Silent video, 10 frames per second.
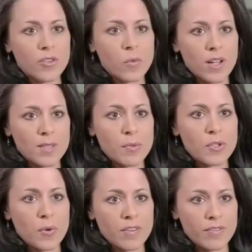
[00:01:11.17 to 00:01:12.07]
watts per
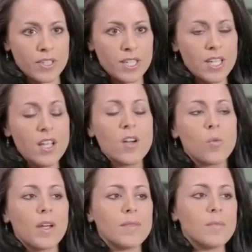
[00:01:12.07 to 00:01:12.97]
square foot,
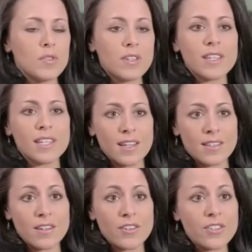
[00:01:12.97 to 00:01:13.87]
when most of the data
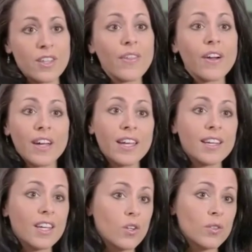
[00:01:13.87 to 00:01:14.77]
centers that they're
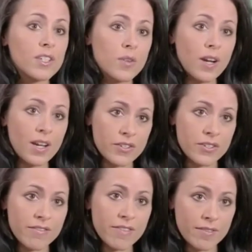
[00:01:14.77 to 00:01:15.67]
in can only do
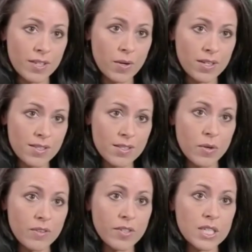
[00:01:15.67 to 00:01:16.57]
150 watts a
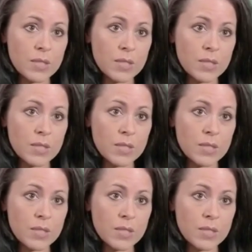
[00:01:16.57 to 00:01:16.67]
square foot,